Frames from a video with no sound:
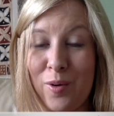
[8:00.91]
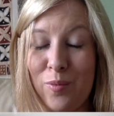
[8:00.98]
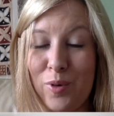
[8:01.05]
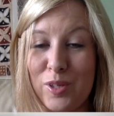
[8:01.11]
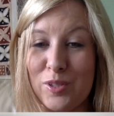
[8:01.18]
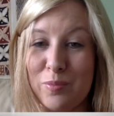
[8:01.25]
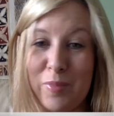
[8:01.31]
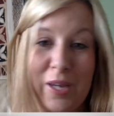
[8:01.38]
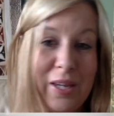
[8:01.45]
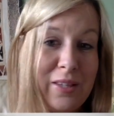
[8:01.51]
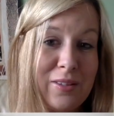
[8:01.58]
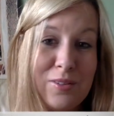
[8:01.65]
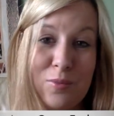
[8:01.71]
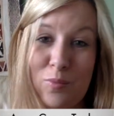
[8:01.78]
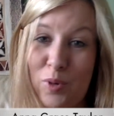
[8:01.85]
which
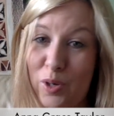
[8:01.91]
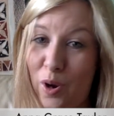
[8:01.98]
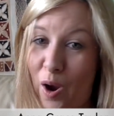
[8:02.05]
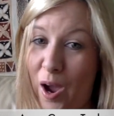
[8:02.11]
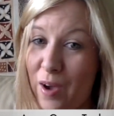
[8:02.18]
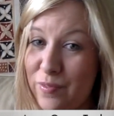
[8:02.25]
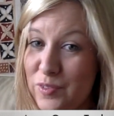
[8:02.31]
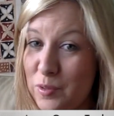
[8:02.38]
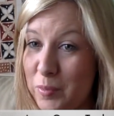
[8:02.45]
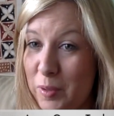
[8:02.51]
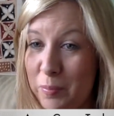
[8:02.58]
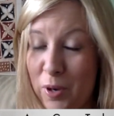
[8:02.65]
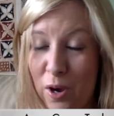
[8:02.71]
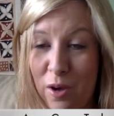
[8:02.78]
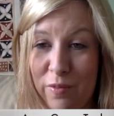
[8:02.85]
means we don't have to be
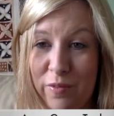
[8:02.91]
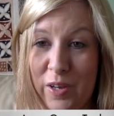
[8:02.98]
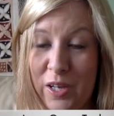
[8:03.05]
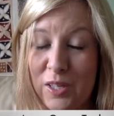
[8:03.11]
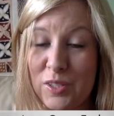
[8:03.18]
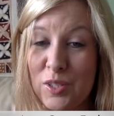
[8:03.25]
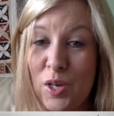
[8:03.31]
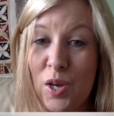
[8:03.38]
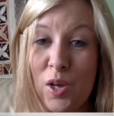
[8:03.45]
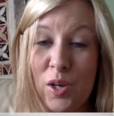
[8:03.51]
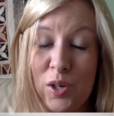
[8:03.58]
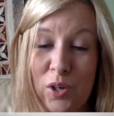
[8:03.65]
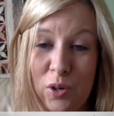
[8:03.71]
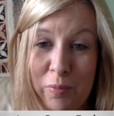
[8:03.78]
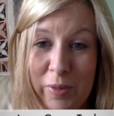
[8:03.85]
perfect
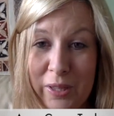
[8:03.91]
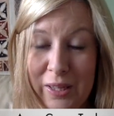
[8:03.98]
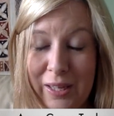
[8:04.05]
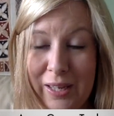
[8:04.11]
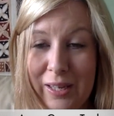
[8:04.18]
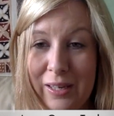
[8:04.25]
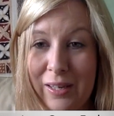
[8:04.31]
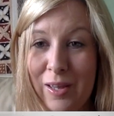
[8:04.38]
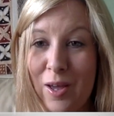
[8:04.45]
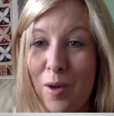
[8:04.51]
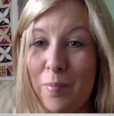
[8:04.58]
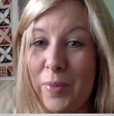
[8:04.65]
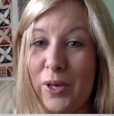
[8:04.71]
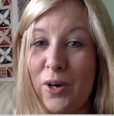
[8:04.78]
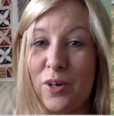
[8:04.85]
humanly
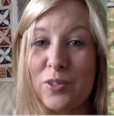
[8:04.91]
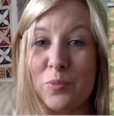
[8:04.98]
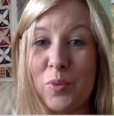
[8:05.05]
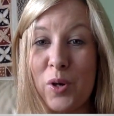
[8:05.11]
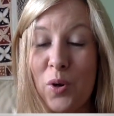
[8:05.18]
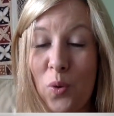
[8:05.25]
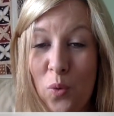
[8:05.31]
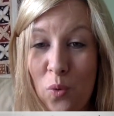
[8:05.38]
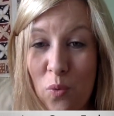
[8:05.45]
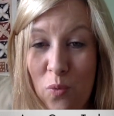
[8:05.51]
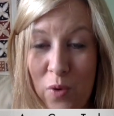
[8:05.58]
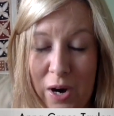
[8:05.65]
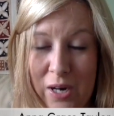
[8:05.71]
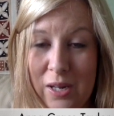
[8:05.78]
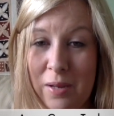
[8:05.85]
because we're
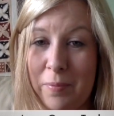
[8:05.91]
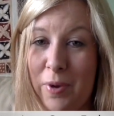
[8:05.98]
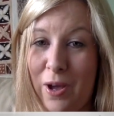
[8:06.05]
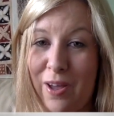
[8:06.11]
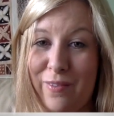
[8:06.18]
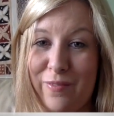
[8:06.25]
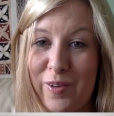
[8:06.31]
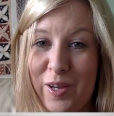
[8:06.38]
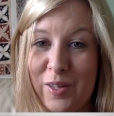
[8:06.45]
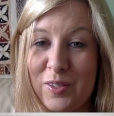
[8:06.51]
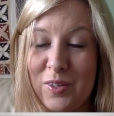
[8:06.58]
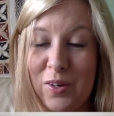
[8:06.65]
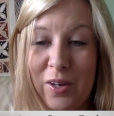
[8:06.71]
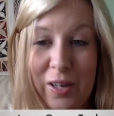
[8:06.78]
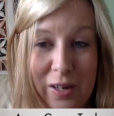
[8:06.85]
already perfect
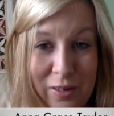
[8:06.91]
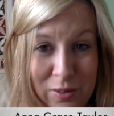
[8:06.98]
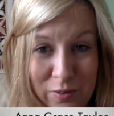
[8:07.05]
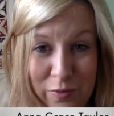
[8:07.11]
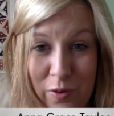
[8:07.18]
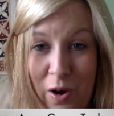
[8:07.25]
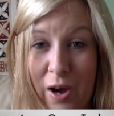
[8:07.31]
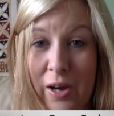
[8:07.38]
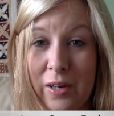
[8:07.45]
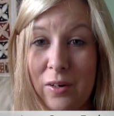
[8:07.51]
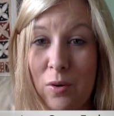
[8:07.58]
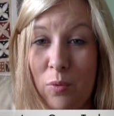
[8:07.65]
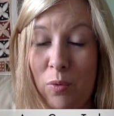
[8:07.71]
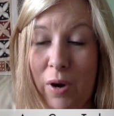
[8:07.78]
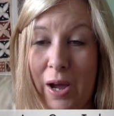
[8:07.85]
in a divine
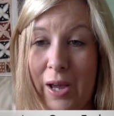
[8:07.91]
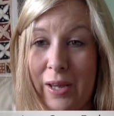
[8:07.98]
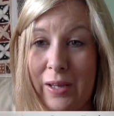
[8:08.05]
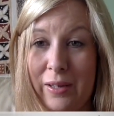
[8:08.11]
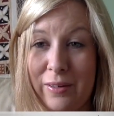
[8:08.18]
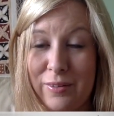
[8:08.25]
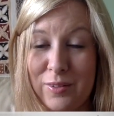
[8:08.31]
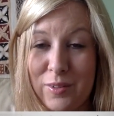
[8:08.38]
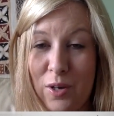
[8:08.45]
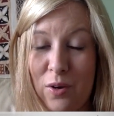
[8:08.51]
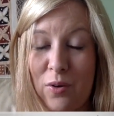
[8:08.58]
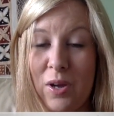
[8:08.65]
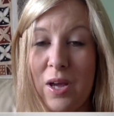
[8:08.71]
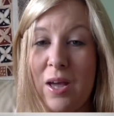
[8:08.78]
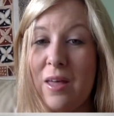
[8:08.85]
way. So
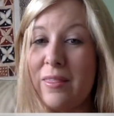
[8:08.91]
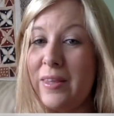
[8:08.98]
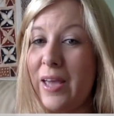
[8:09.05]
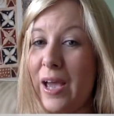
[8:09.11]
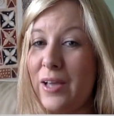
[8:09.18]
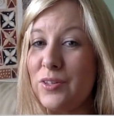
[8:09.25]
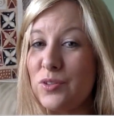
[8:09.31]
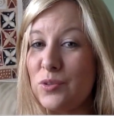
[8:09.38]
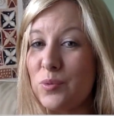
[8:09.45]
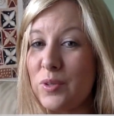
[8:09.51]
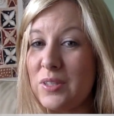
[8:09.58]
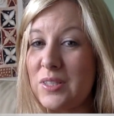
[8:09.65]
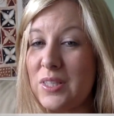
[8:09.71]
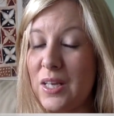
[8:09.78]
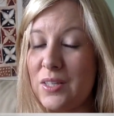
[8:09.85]
the angels
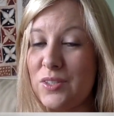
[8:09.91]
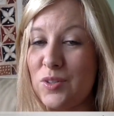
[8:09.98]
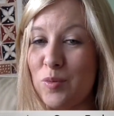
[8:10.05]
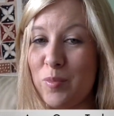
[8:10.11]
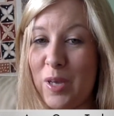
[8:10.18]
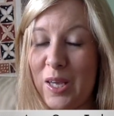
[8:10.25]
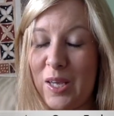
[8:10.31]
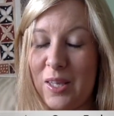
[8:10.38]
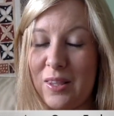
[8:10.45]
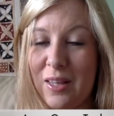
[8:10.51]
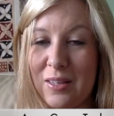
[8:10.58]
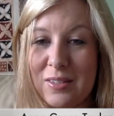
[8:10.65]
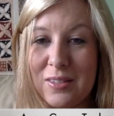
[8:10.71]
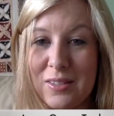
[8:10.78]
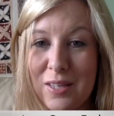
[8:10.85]
once said to me
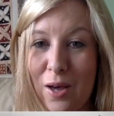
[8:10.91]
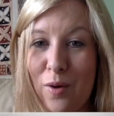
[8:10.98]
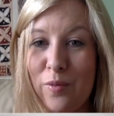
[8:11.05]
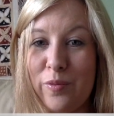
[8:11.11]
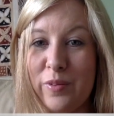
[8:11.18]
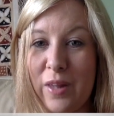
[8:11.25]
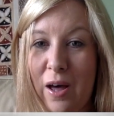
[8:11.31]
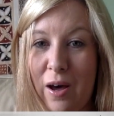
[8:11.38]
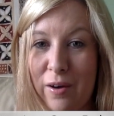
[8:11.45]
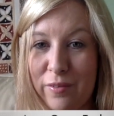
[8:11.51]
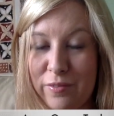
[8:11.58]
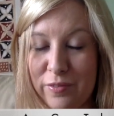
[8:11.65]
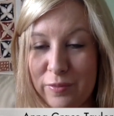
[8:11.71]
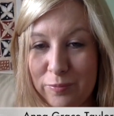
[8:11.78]
that self love